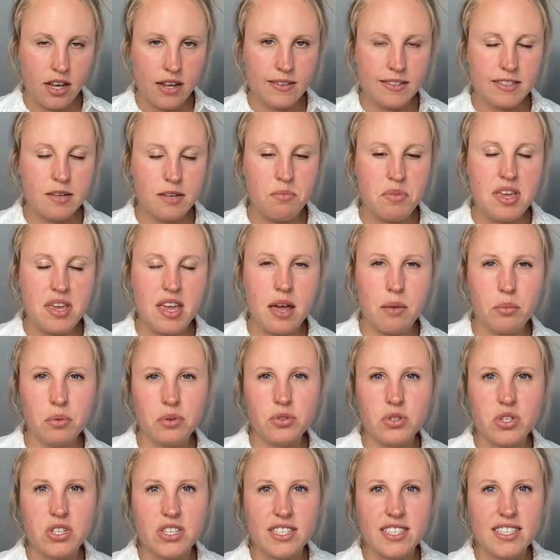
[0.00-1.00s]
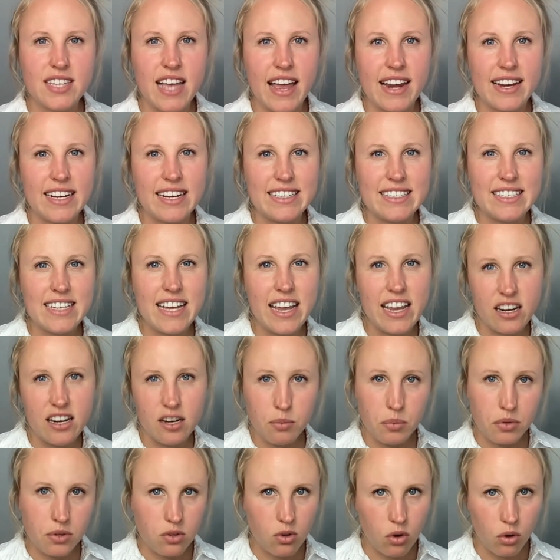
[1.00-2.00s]
to be able to set
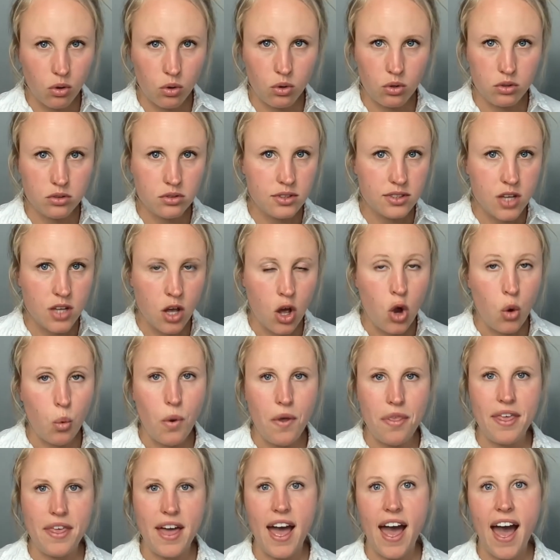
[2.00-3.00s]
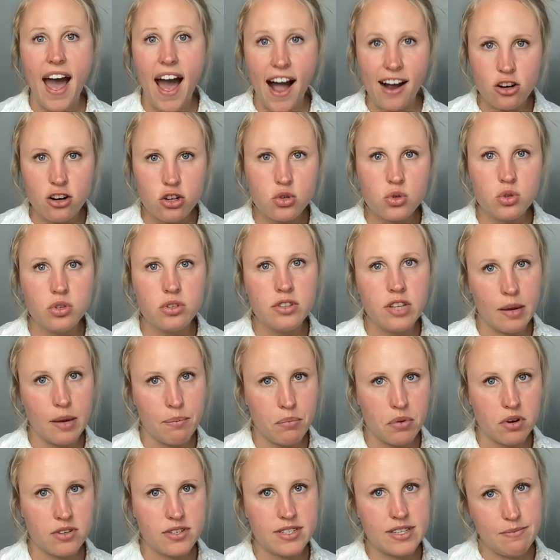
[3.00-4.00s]
attainable goals with actual
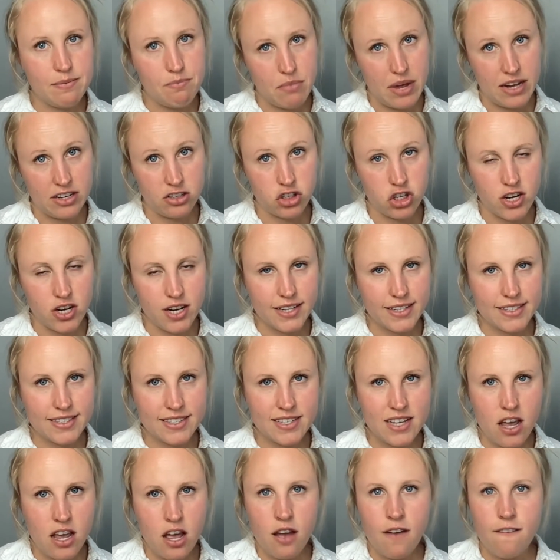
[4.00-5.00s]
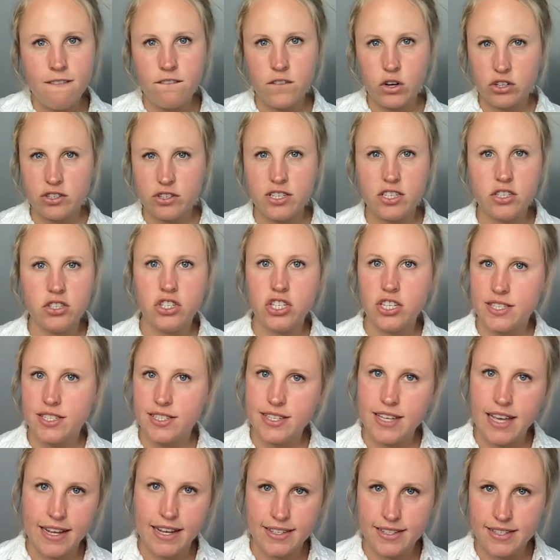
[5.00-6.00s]
numbers and metrics versus
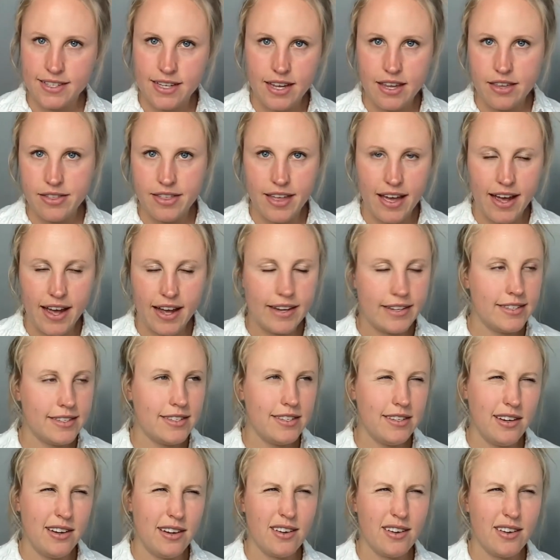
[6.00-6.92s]
just guessing that,